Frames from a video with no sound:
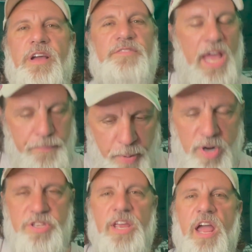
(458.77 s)
They put
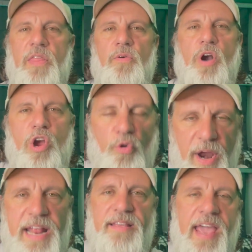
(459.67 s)
together a
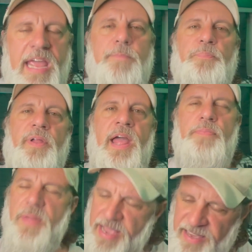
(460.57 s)
great game plan.
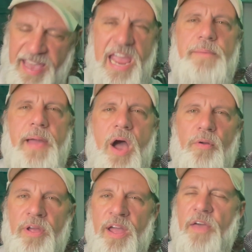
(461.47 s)
They came out,
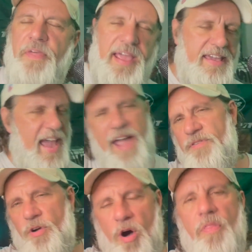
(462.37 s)
they gave it
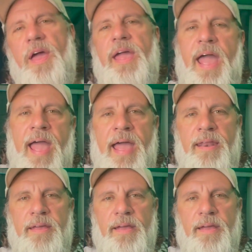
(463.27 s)
all they had.